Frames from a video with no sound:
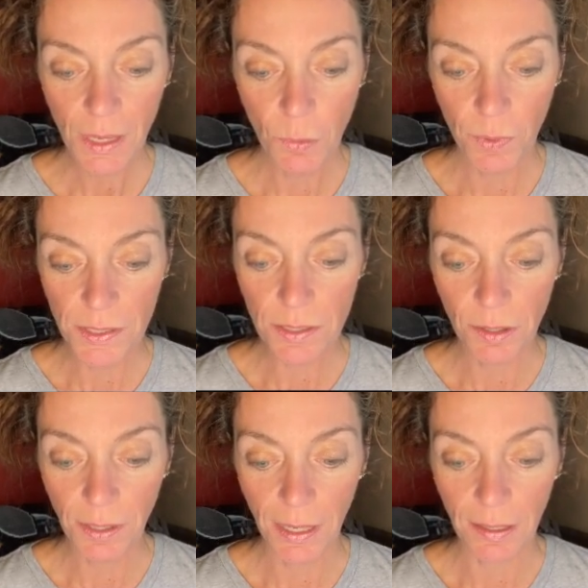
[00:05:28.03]
Once
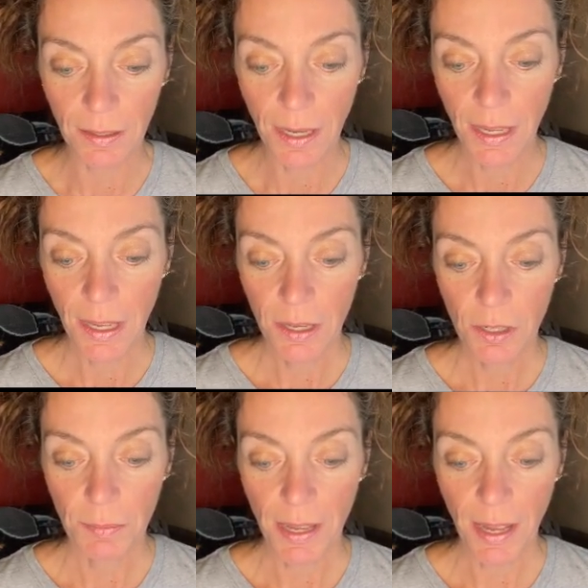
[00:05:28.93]
located,
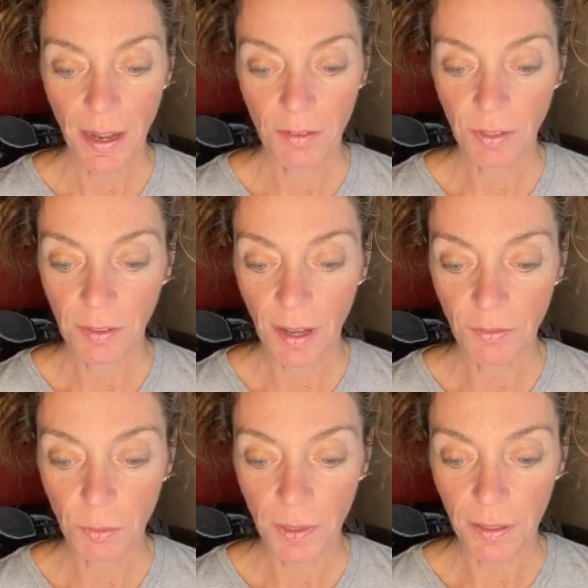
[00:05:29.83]
you may have a
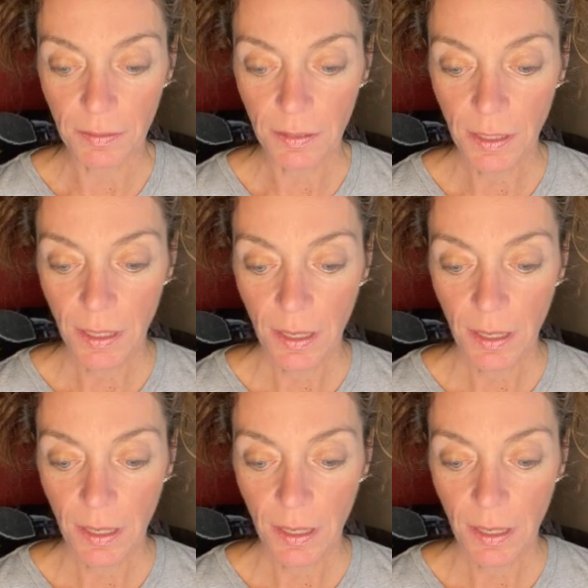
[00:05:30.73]
loved one